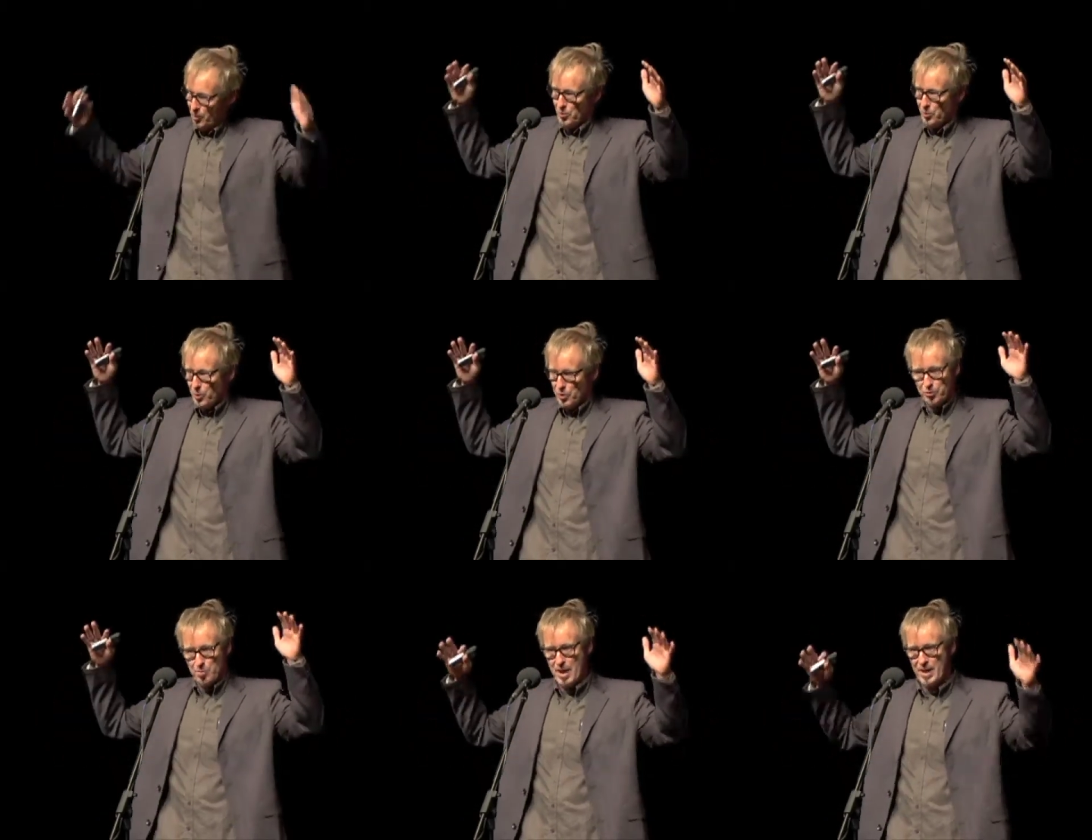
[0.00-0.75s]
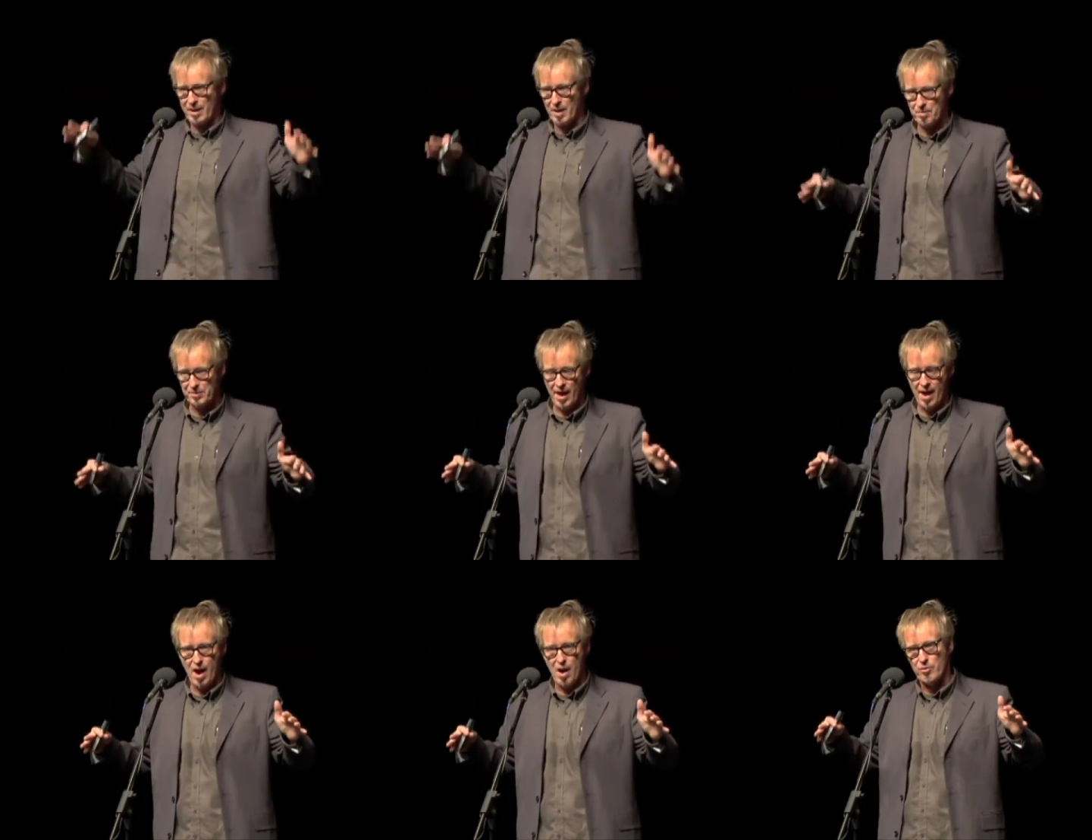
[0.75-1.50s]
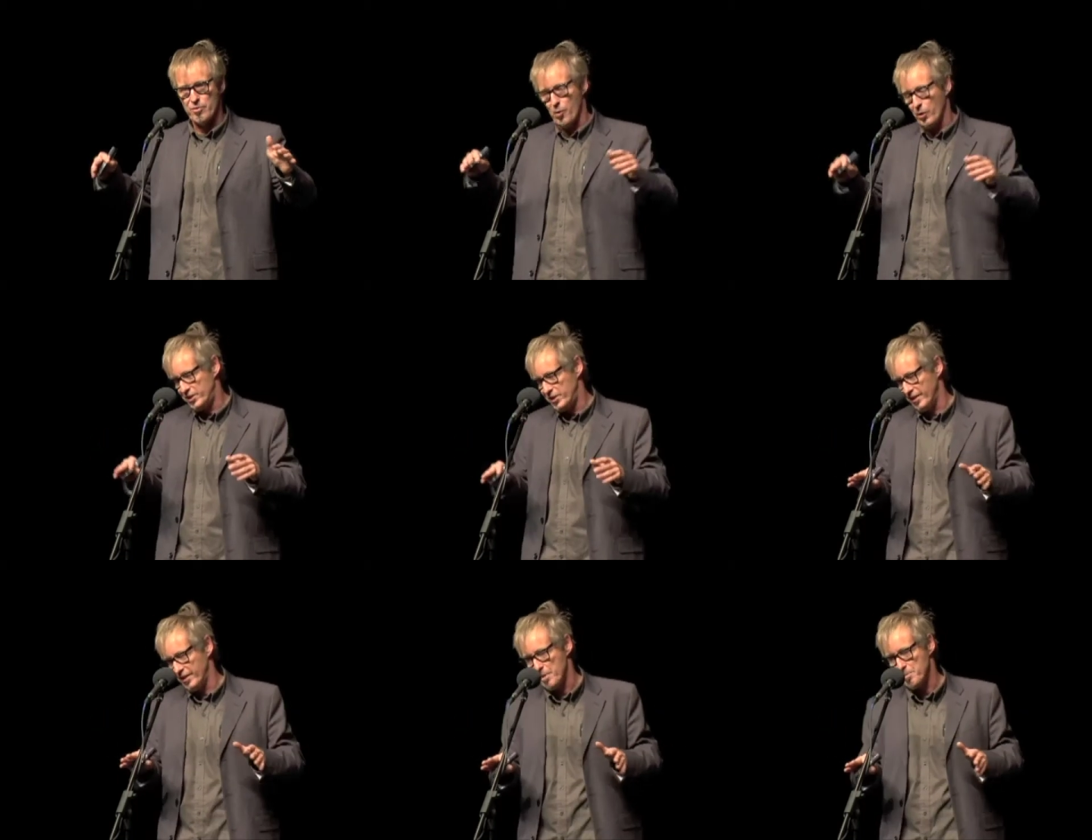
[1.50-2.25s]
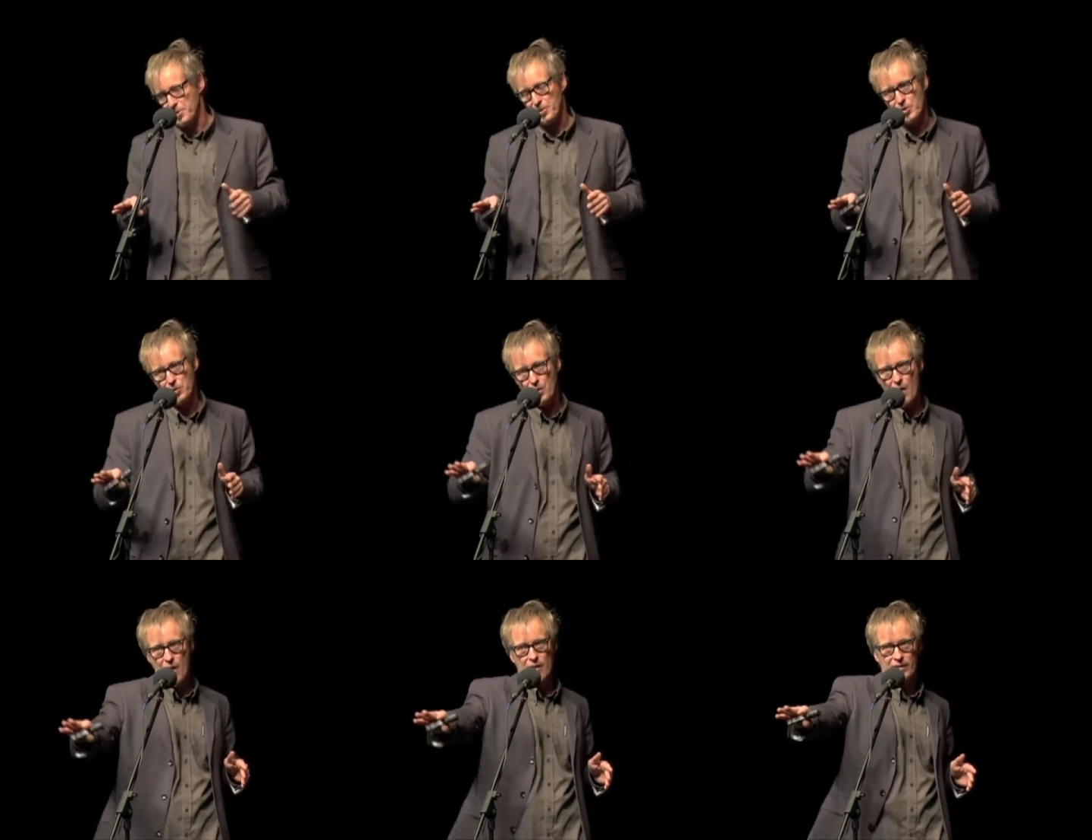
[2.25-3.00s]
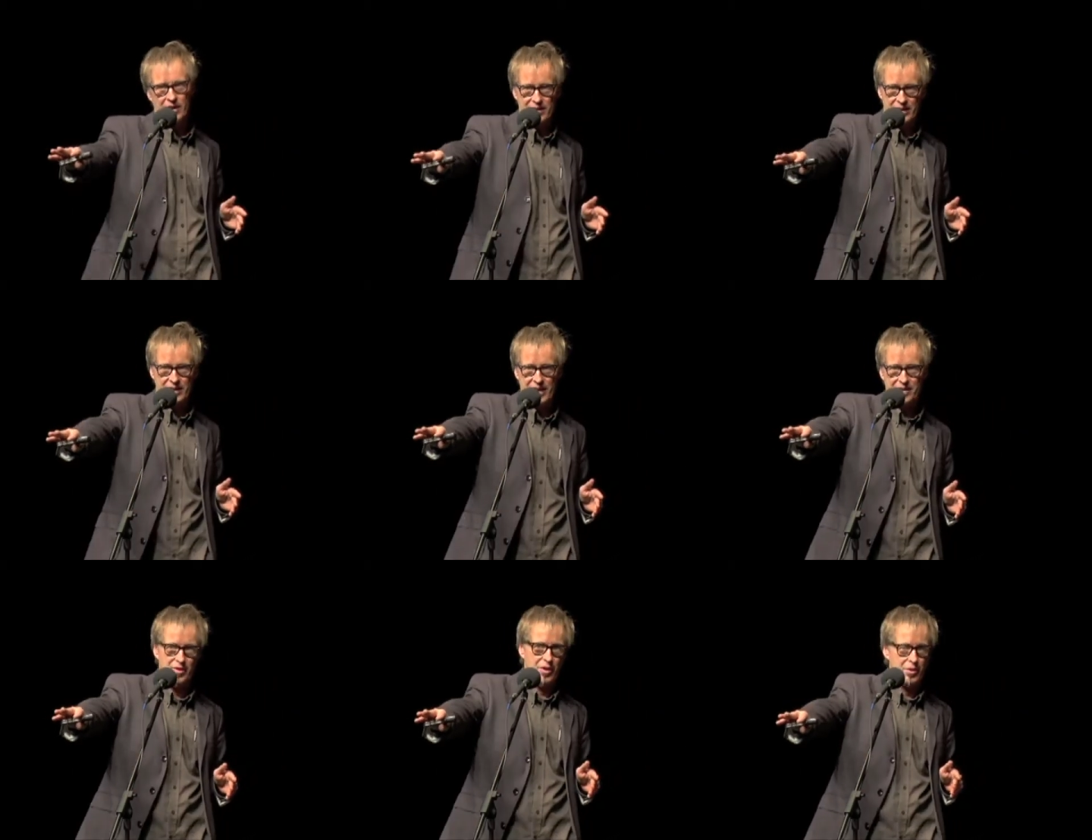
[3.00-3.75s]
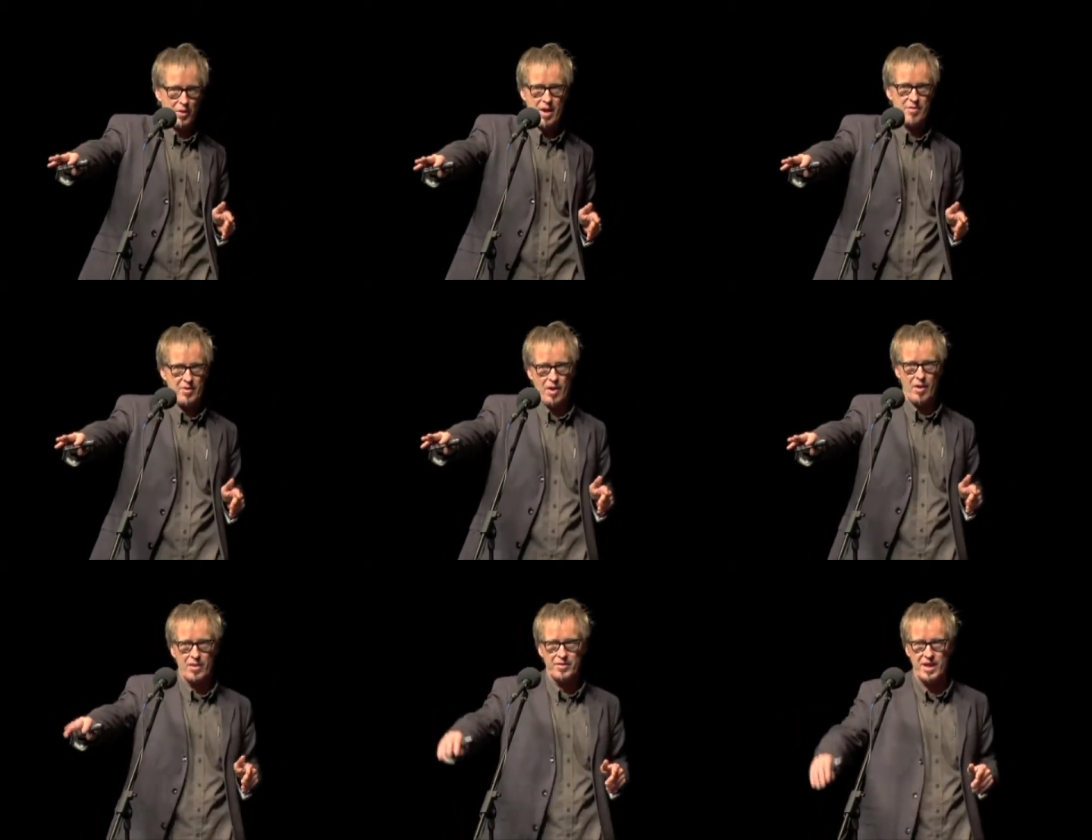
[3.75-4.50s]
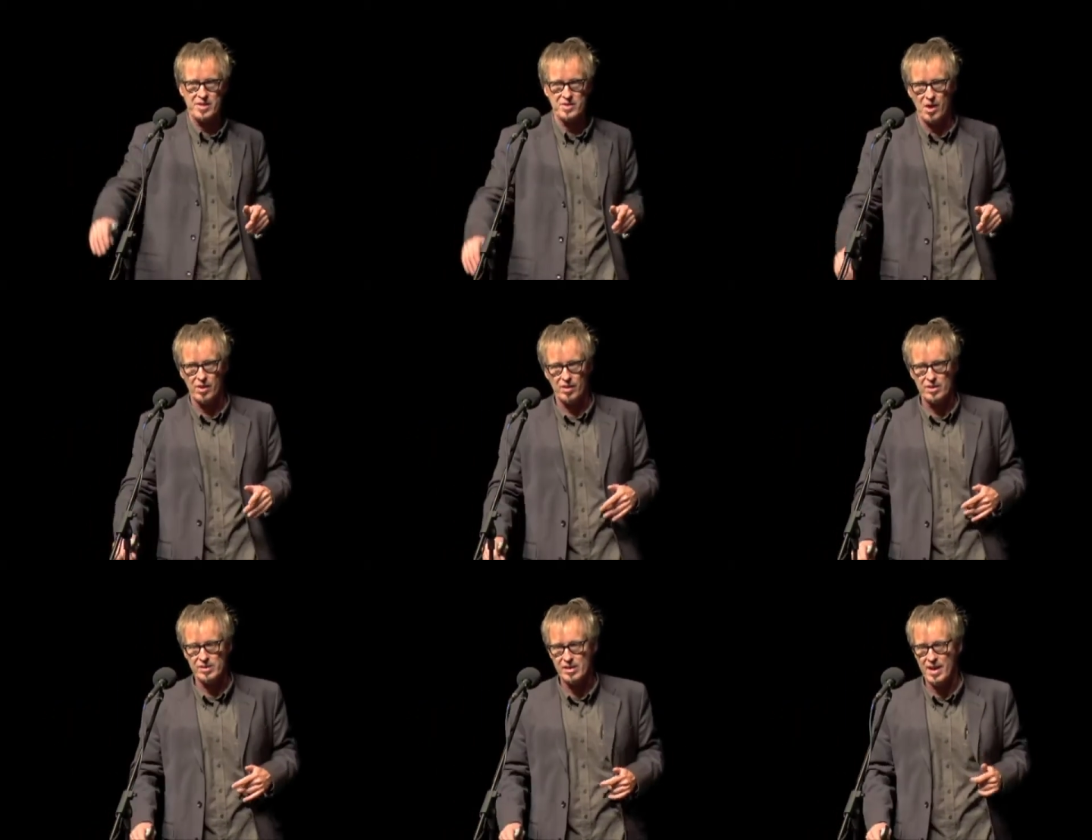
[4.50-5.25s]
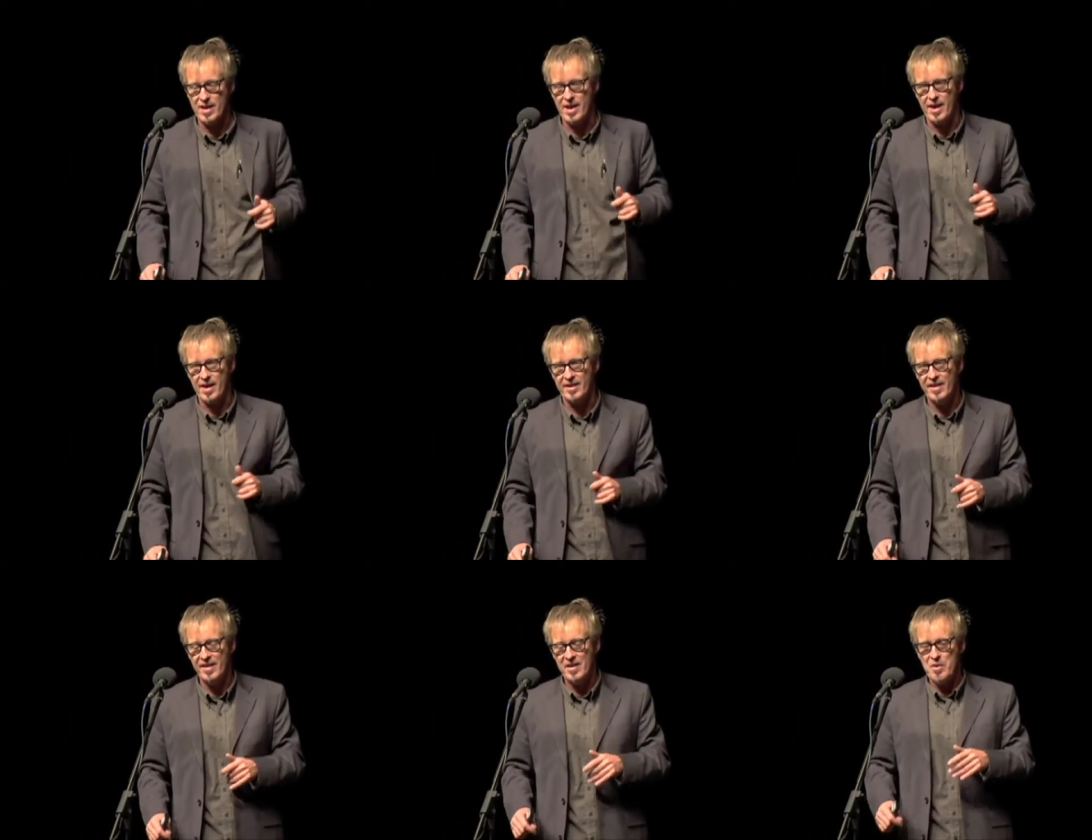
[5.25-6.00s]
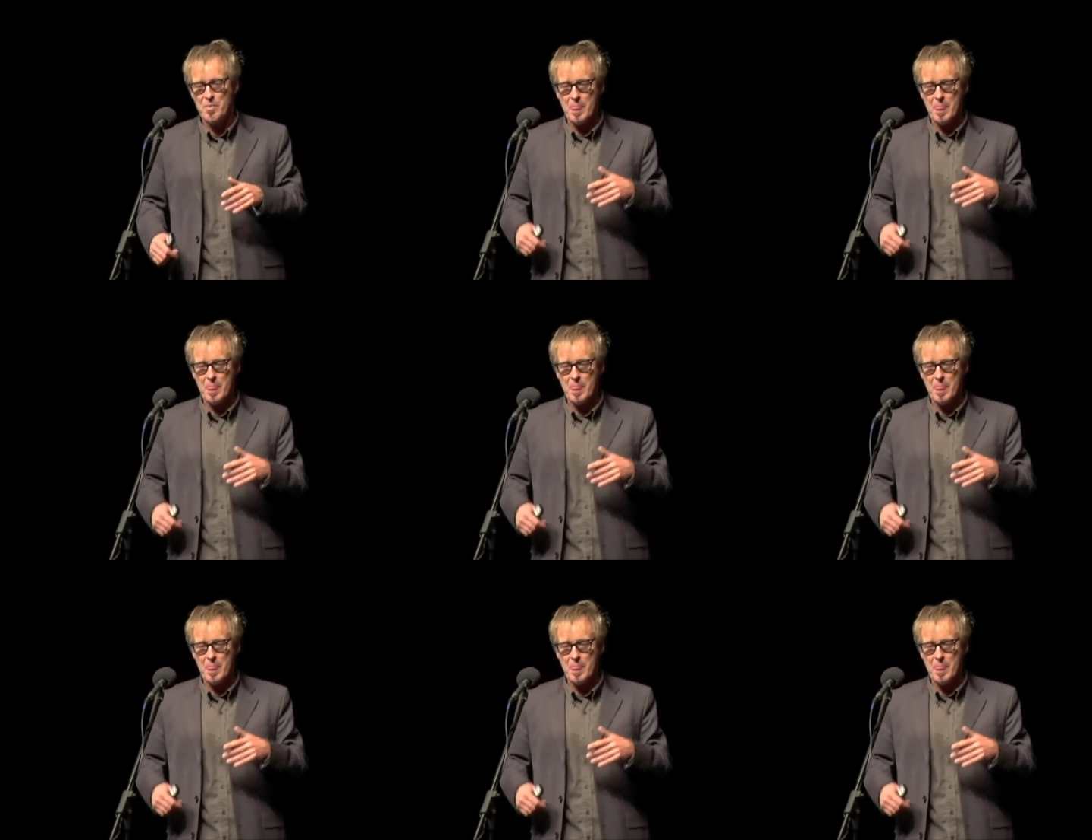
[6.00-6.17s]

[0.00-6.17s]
The roof may come down, forcing them to crawl into the graveyard they saw ahead,